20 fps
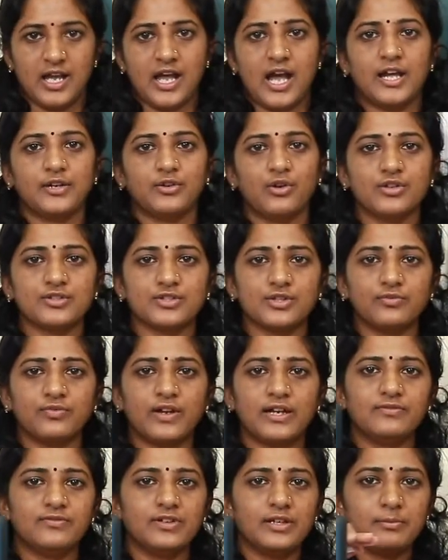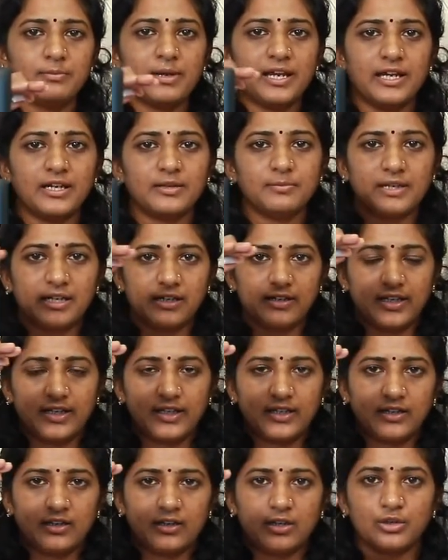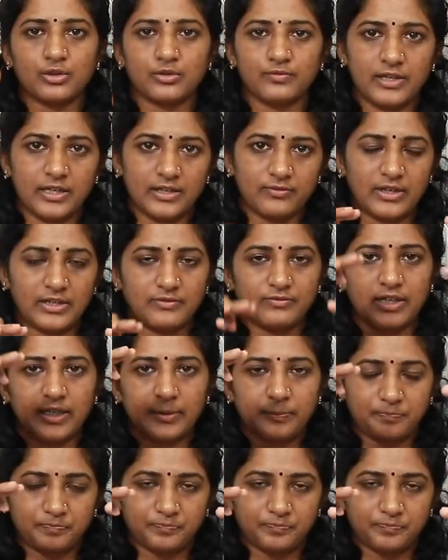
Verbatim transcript: and also when we made building or uh, when we